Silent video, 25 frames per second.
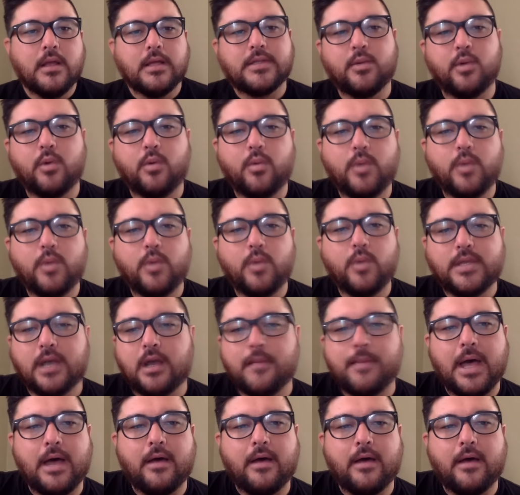And so what we
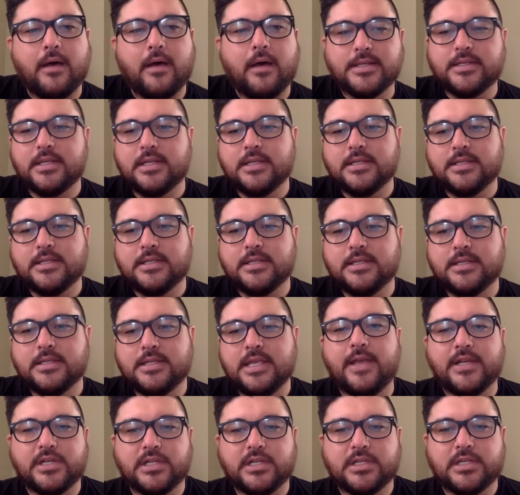talk about is the
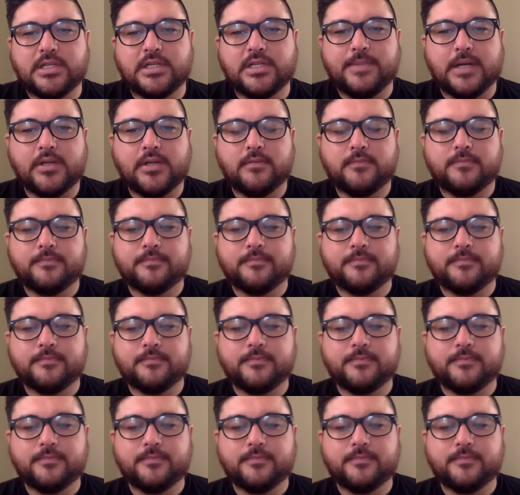innovation spectrum.